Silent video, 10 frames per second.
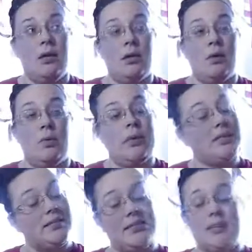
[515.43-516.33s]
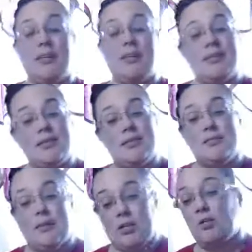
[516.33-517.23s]
When I studied the
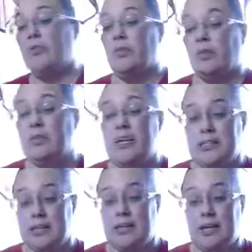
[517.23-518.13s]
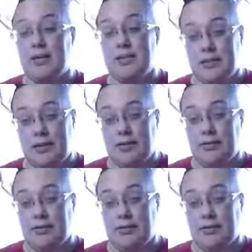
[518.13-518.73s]
Spanish flu of 1918,